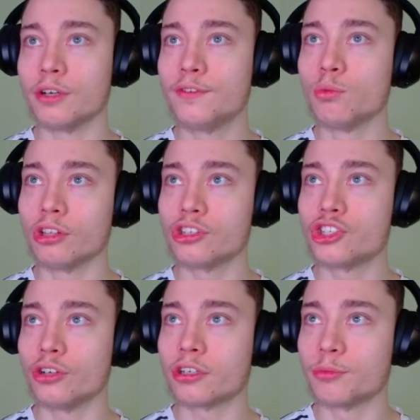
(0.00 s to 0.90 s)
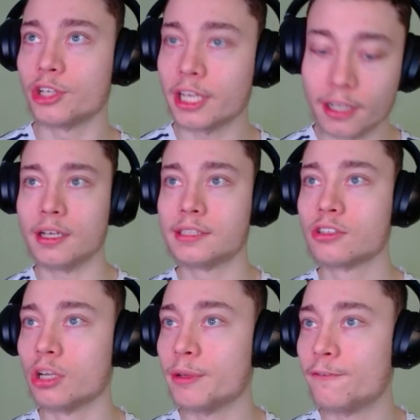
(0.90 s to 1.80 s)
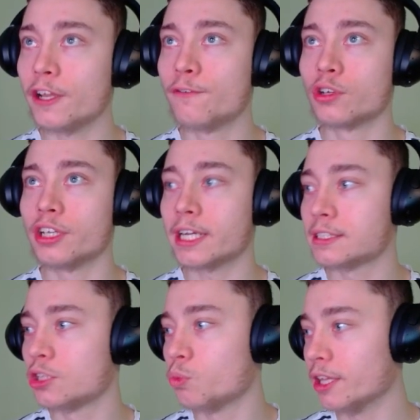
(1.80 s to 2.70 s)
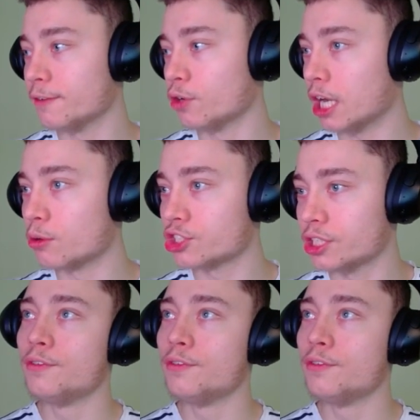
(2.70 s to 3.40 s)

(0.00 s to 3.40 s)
if you want to join the community, it's going to be free for the next twenty-four hours.